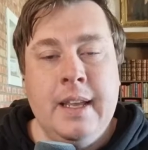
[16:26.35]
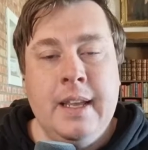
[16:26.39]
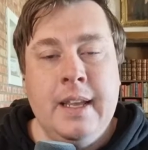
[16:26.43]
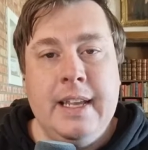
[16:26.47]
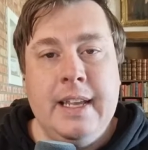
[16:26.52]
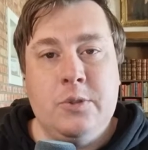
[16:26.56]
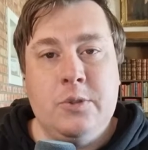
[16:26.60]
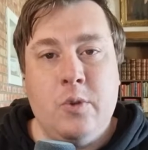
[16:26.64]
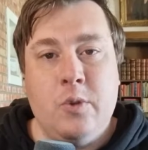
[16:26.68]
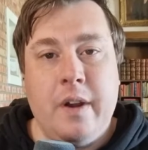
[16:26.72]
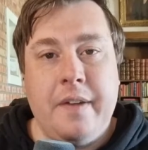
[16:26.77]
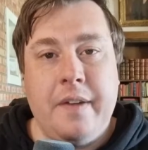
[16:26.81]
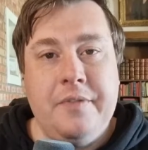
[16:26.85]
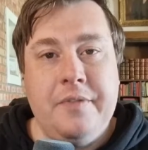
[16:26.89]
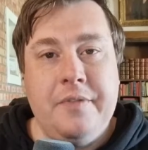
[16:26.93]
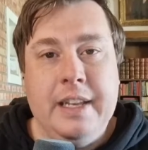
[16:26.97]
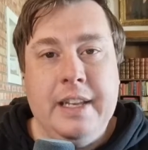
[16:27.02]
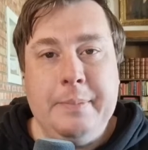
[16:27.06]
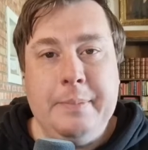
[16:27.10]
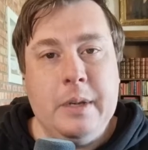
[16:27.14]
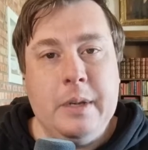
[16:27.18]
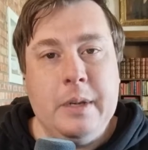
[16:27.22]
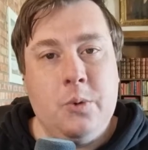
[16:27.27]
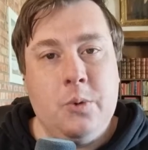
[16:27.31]
is
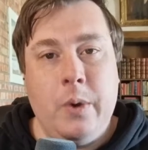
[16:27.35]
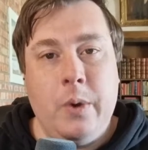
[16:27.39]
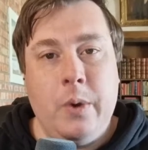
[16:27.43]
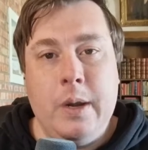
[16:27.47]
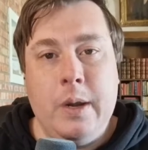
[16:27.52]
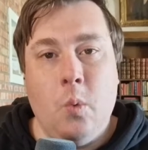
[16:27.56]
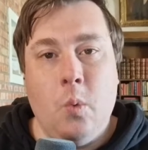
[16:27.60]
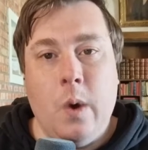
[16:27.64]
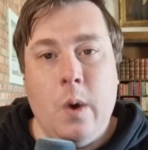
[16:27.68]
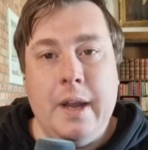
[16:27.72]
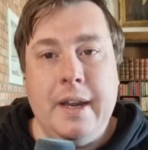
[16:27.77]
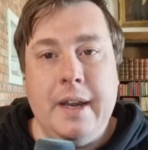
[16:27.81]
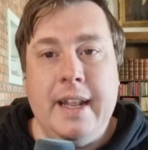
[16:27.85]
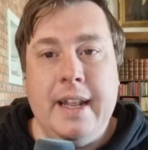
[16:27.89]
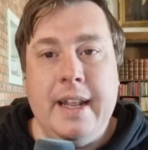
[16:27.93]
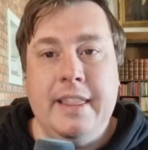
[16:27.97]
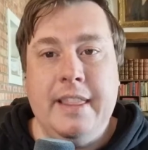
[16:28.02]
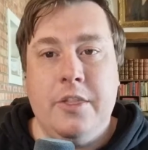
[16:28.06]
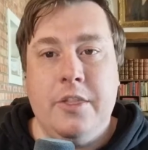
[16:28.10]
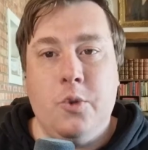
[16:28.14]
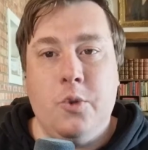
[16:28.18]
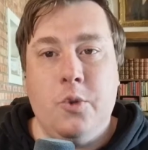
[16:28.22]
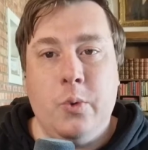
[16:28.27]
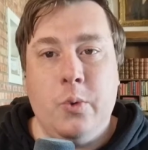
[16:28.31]
roughly between 1
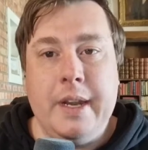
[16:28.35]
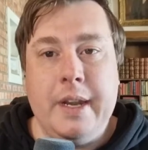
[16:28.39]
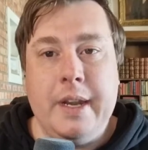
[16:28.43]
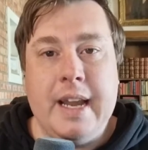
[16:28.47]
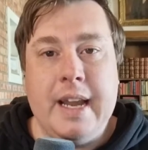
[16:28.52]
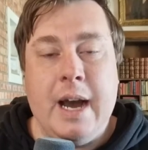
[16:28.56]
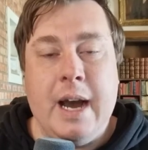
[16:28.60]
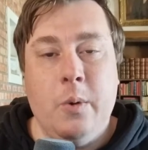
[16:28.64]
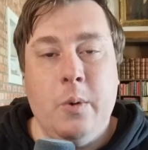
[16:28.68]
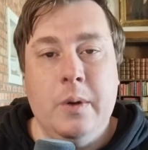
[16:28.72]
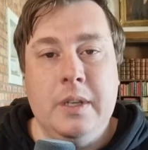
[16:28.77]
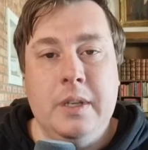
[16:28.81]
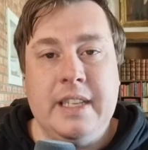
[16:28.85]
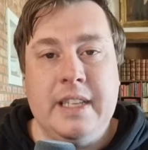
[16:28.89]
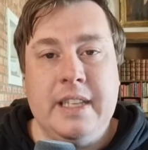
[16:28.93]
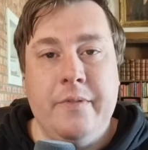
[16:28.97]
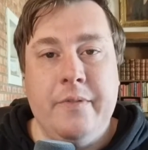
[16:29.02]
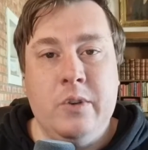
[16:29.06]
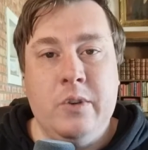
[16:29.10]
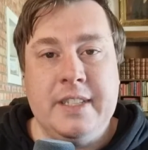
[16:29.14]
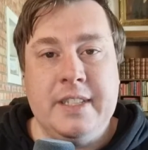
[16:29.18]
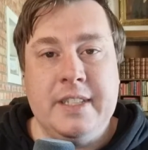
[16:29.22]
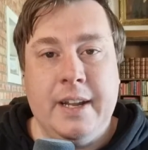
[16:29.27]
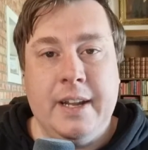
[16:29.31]
and 3 hours
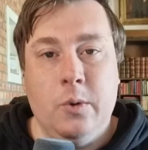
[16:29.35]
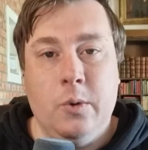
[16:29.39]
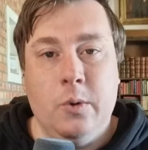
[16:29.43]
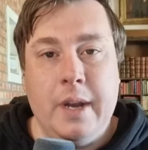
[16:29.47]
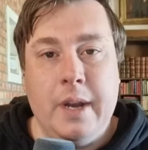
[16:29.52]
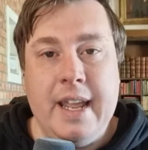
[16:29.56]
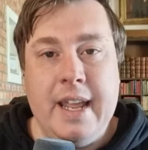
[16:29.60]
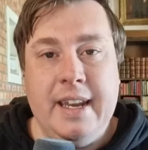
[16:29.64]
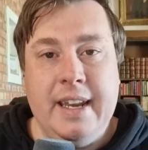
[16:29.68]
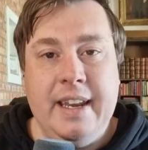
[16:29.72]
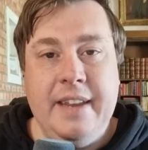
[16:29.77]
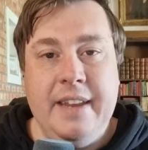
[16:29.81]
every single day.